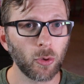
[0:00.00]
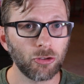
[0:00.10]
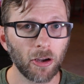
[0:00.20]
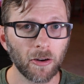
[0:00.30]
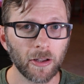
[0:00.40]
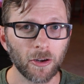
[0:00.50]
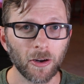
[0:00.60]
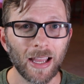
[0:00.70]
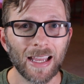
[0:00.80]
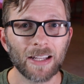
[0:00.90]
we shared
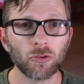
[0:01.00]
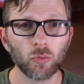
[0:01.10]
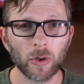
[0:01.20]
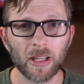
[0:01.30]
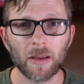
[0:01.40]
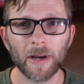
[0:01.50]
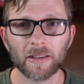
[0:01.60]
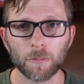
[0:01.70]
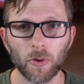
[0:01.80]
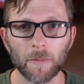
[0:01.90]
here, it's really
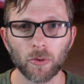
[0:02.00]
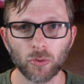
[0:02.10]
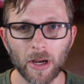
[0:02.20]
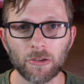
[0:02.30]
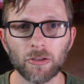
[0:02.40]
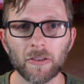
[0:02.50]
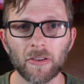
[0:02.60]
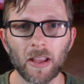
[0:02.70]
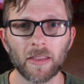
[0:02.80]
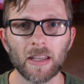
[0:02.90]
about the
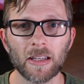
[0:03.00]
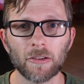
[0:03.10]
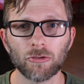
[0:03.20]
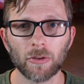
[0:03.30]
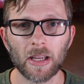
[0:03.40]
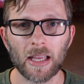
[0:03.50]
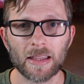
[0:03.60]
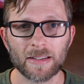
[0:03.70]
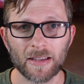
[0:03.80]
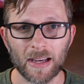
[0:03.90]
preparations the industry
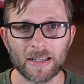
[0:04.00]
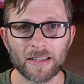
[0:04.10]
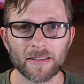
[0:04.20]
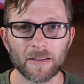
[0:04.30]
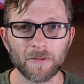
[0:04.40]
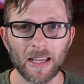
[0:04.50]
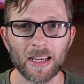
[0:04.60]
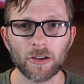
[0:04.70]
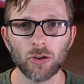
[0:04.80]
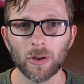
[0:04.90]
and scientists have
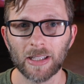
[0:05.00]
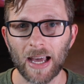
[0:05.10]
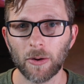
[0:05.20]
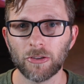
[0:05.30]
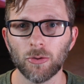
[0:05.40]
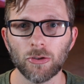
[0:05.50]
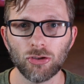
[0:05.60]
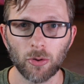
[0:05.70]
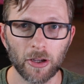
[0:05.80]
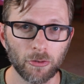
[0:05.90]
taken to allow us to
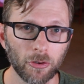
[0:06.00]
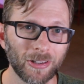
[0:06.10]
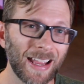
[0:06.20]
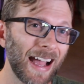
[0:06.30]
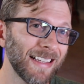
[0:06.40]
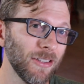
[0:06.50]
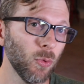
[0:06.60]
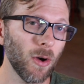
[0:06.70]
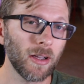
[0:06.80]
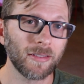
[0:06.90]
enjoy cruising as it
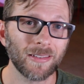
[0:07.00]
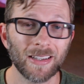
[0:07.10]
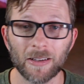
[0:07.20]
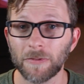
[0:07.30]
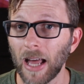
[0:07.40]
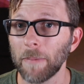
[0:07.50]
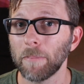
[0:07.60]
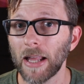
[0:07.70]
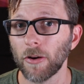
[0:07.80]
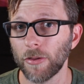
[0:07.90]
was, if
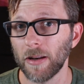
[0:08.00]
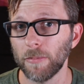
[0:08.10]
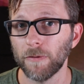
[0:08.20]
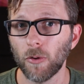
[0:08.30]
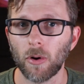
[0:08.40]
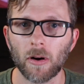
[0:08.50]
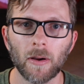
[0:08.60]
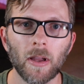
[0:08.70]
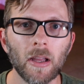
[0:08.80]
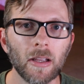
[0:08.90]
not better than
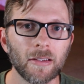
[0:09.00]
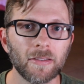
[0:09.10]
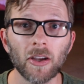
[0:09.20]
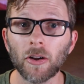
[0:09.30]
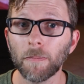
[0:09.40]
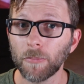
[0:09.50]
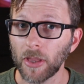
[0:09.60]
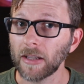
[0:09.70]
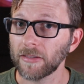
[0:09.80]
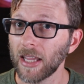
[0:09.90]
before. Still,
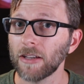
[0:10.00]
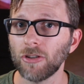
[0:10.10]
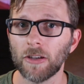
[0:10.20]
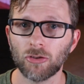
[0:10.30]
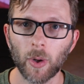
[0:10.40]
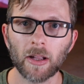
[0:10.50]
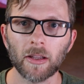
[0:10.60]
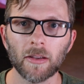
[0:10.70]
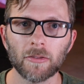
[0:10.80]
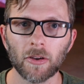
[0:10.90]
things can change
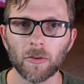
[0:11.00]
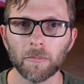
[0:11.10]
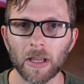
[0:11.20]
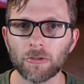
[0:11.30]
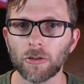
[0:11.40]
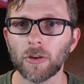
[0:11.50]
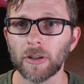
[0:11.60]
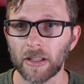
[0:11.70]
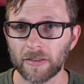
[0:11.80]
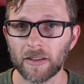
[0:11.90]
quickly, so make sure you
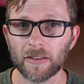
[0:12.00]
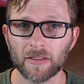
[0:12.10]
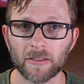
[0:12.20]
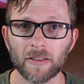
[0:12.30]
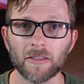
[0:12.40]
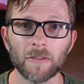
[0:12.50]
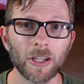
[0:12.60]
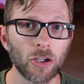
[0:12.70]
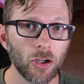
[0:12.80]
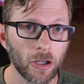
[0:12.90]
enlist the assistance of
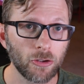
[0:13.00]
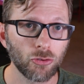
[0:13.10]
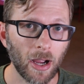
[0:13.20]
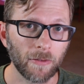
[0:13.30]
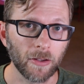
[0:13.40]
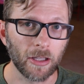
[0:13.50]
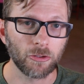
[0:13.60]
a good travel